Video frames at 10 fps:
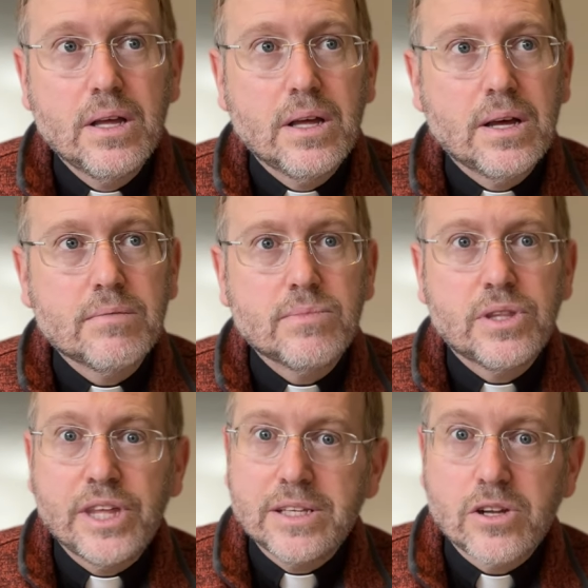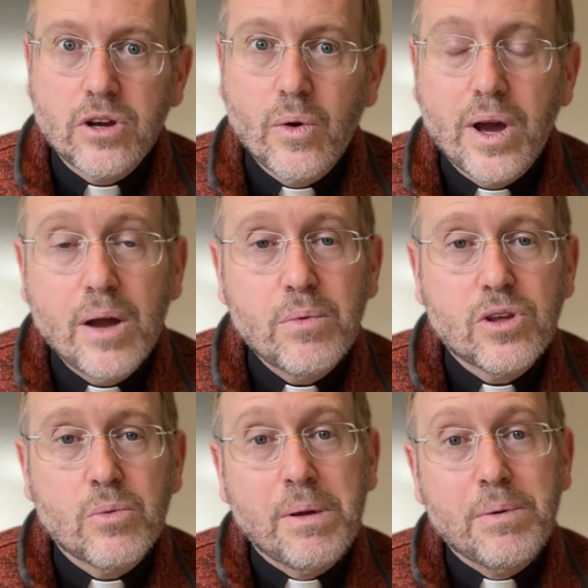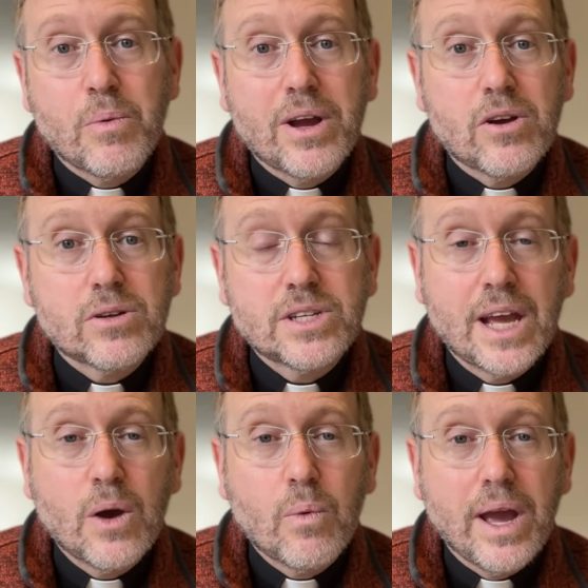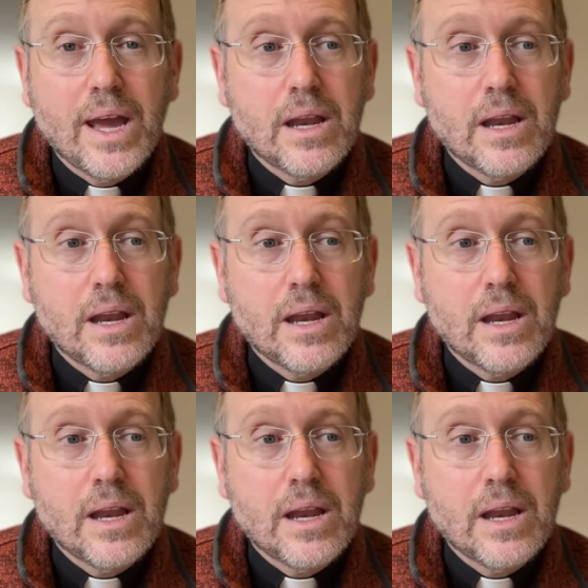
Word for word: um, the things that are going on with you, maybe why you're staying away,